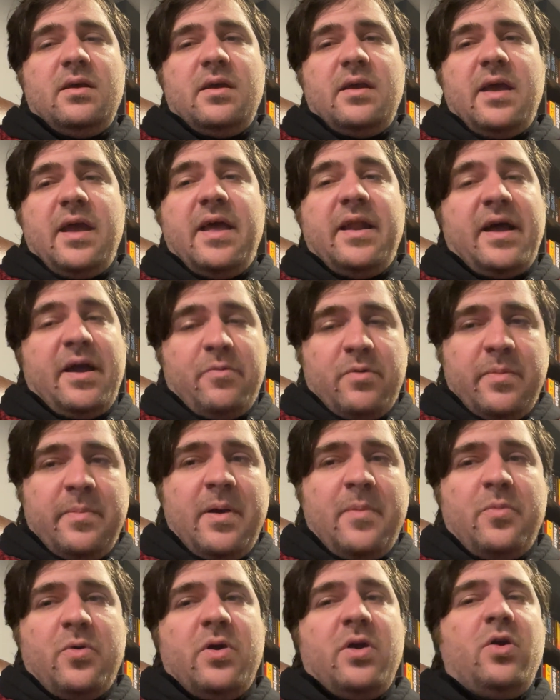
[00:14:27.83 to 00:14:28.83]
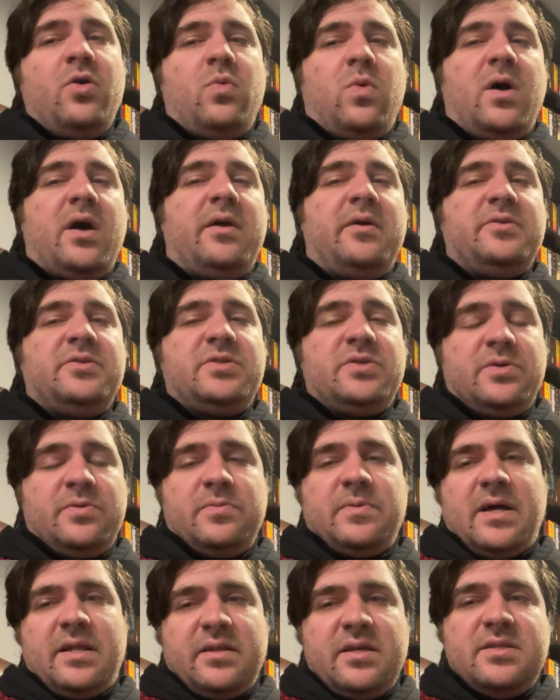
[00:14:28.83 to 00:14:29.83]
And I remember inquiring
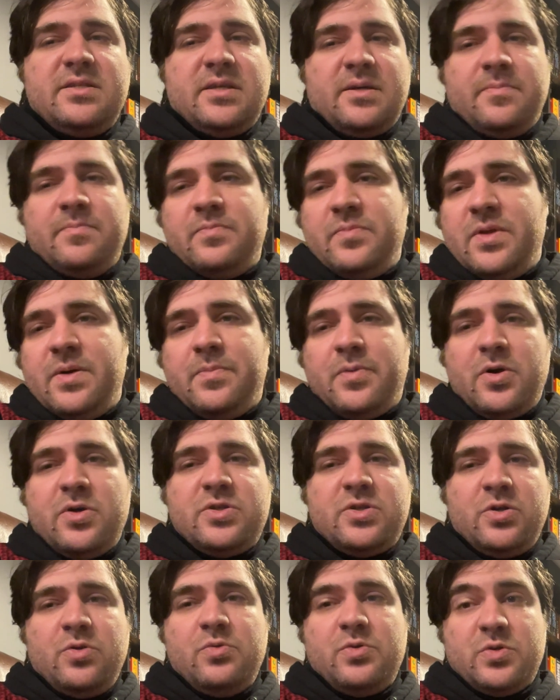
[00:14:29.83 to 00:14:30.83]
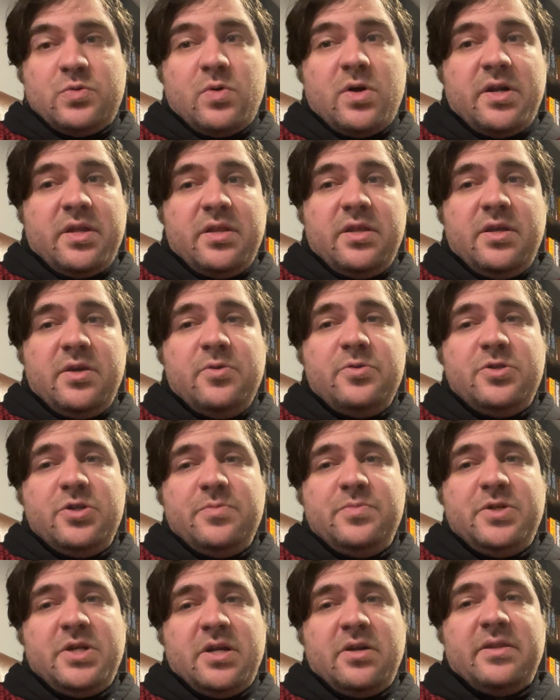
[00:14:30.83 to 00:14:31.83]
to at least the person who was running the
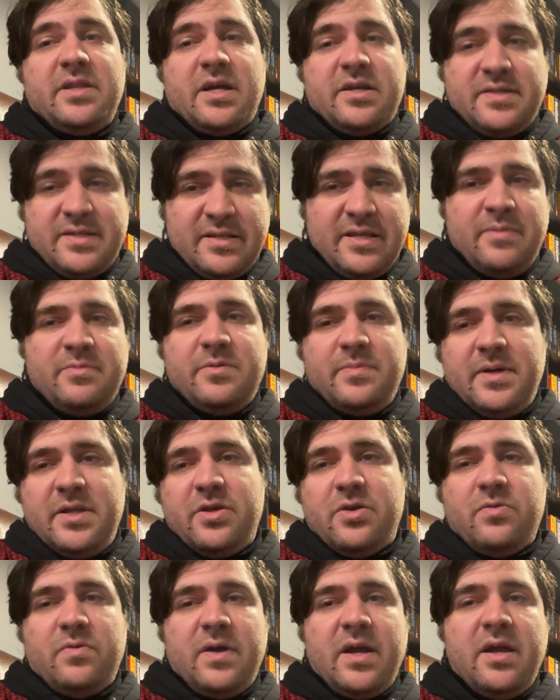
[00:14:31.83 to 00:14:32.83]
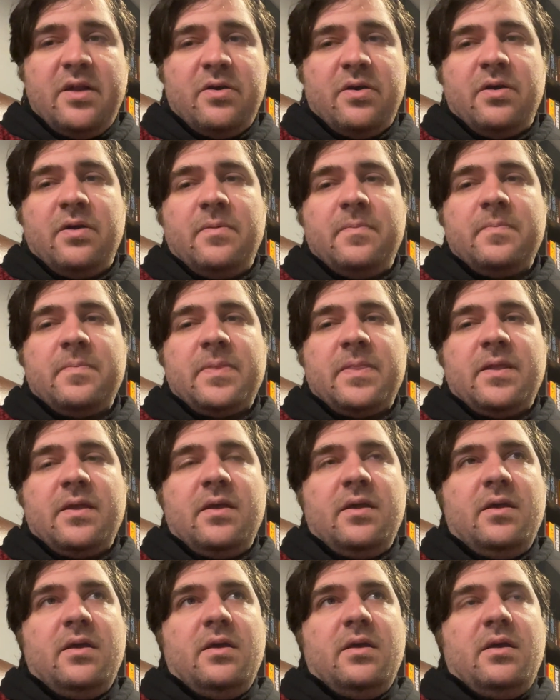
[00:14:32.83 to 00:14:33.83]
YouTube channel that's claimed to be the creator.
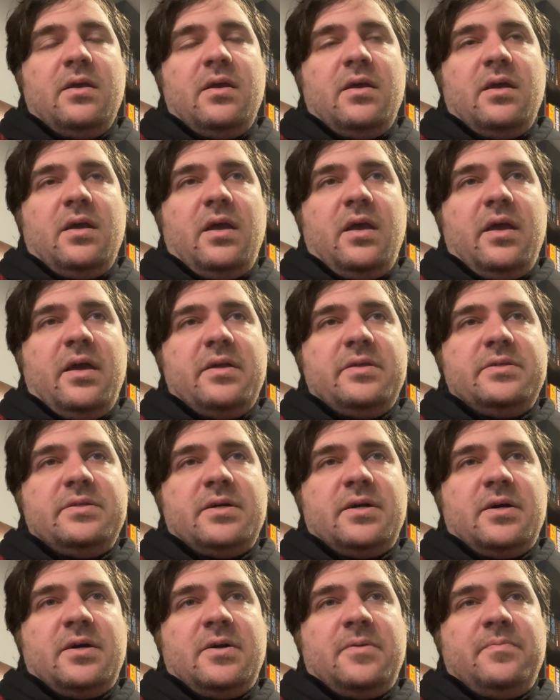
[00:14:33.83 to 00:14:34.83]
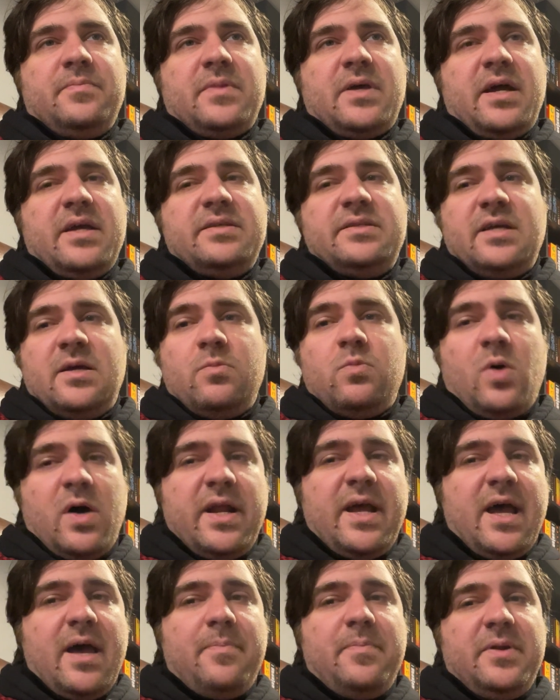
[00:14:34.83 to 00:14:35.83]
And I said,
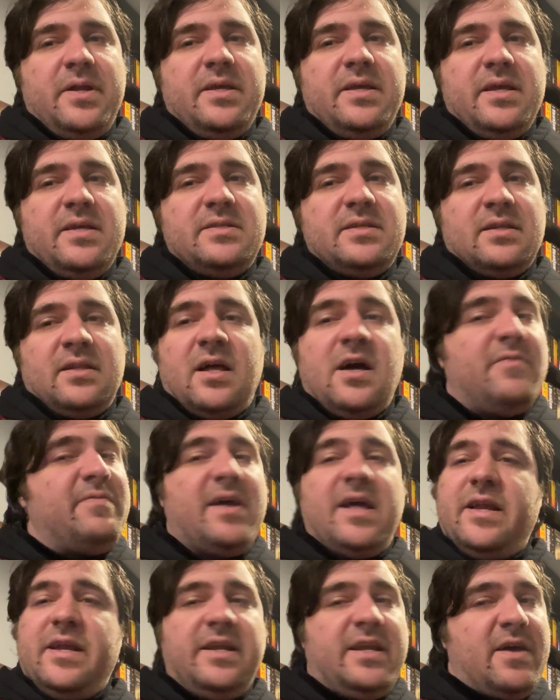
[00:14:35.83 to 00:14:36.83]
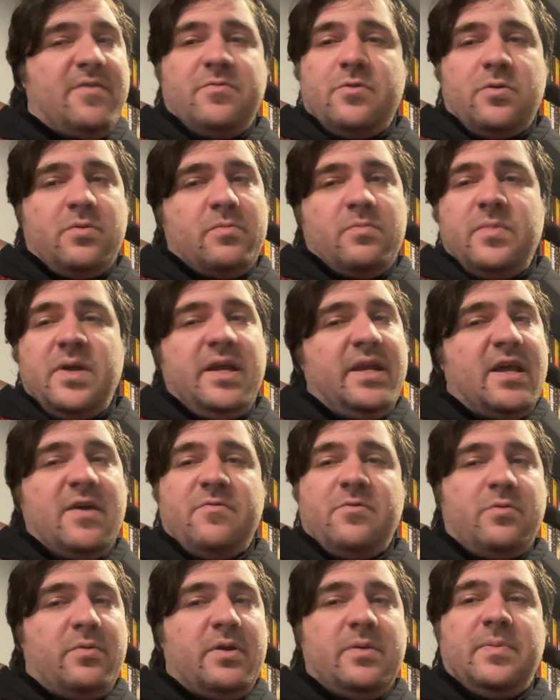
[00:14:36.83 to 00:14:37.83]
what happened to Geeks in Love? And he
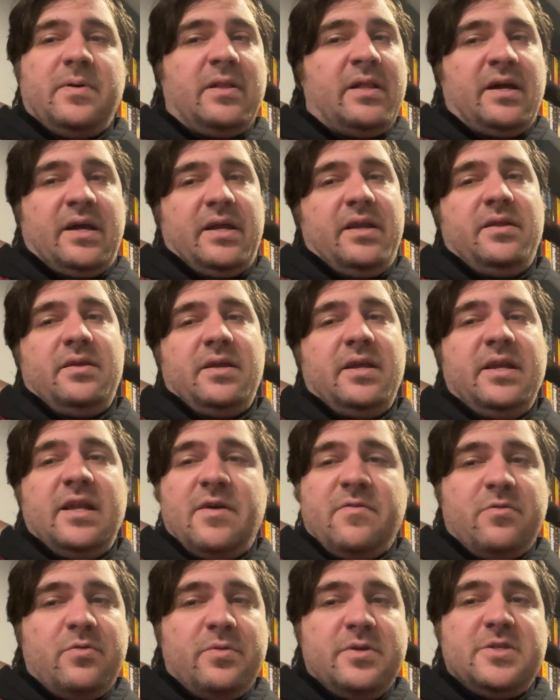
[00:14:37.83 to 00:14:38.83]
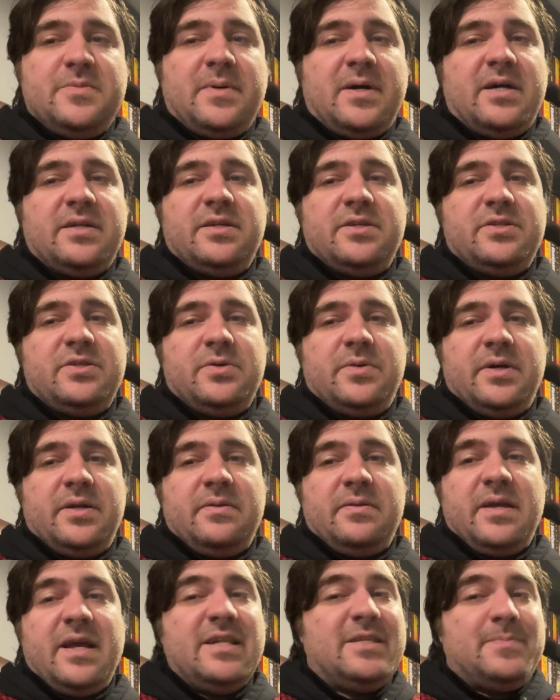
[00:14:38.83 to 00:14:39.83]
never replied. He never responded to it.
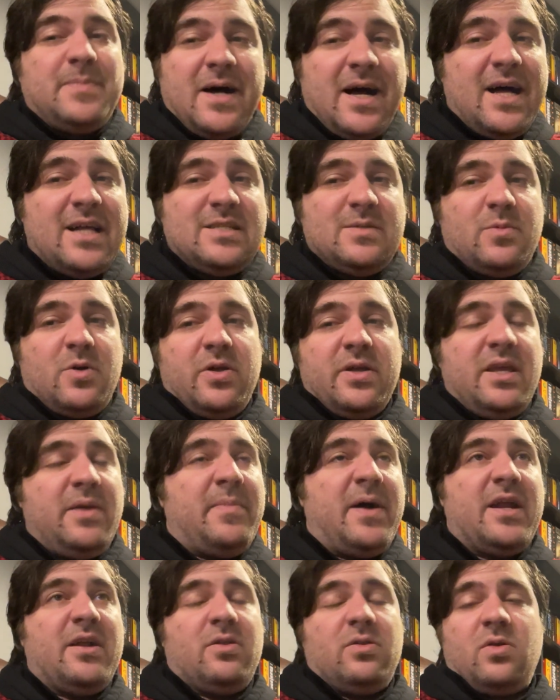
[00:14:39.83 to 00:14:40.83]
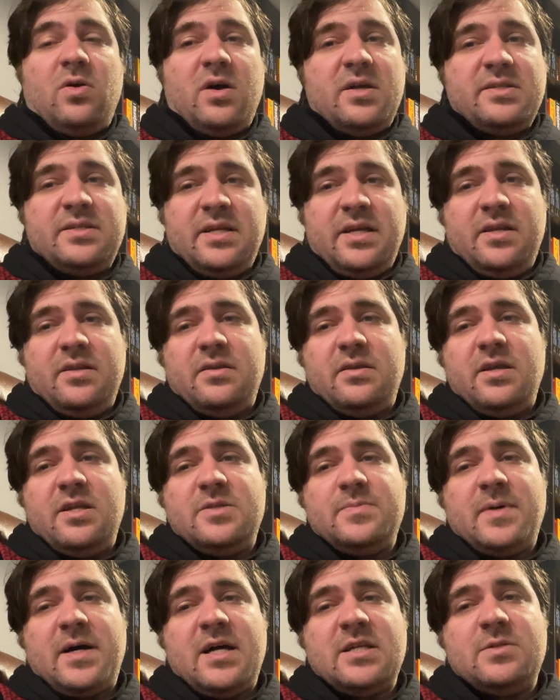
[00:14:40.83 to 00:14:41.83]
It's possible he might have lost it.
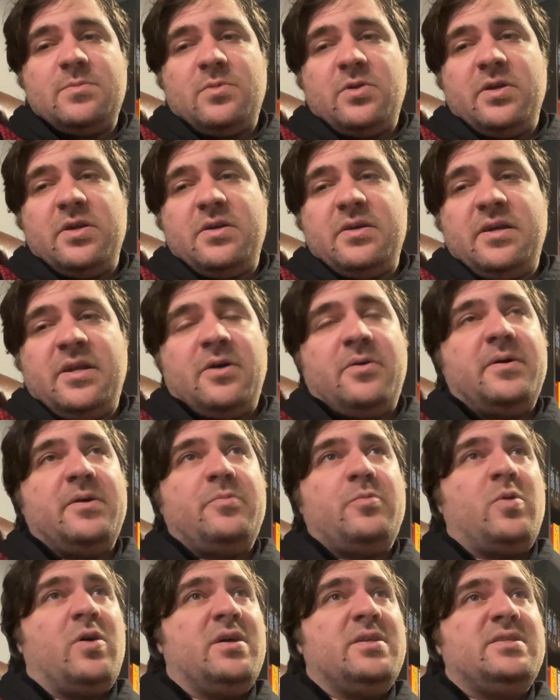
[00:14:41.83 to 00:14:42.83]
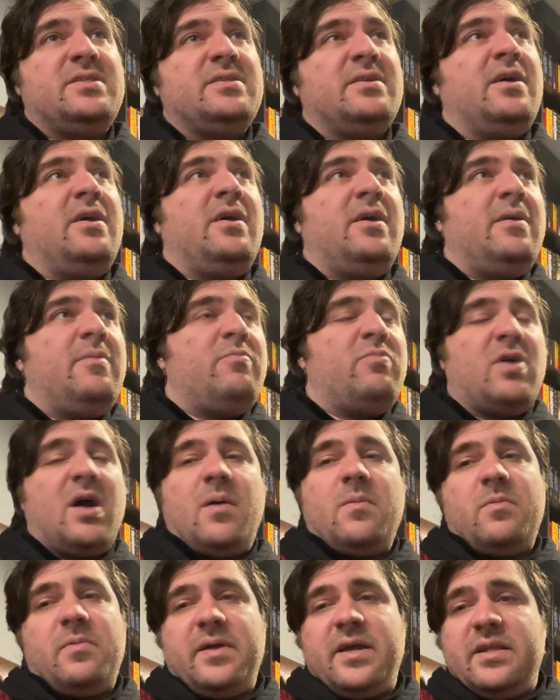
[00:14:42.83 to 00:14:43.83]
It's possible, it was
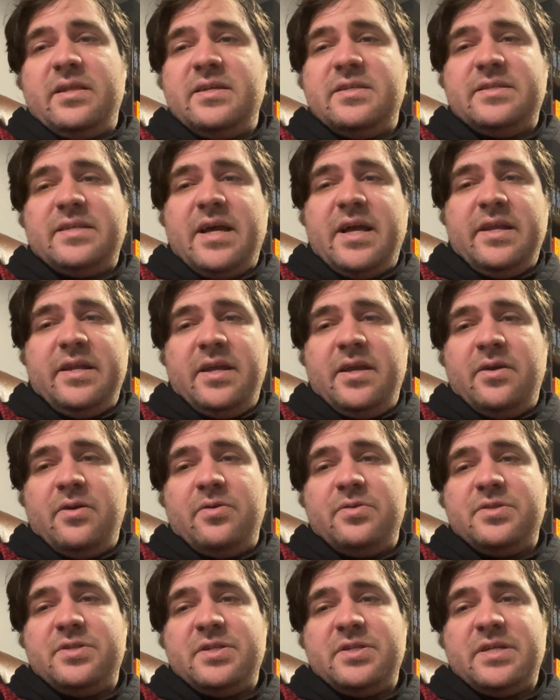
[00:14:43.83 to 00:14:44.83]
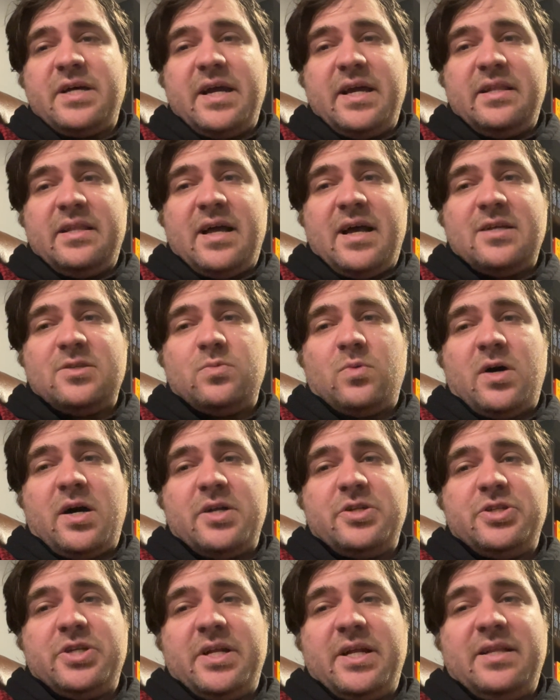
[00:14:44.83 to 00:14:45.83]
probably at least 10 years since I had last
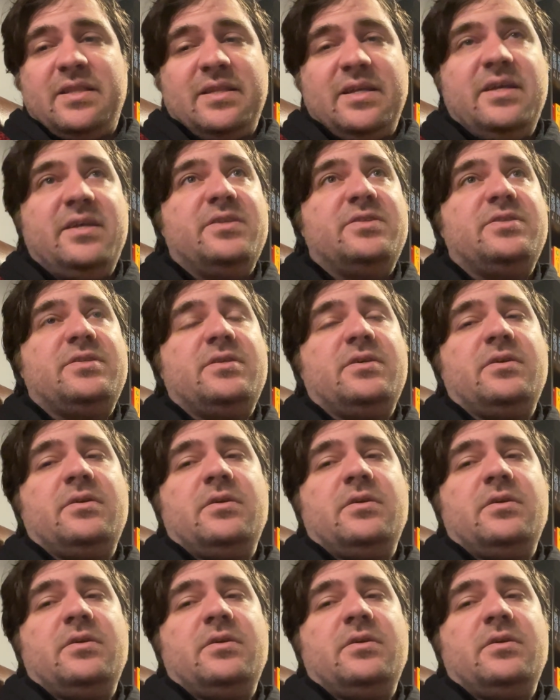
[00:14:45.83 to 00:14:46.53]
watched it, at least.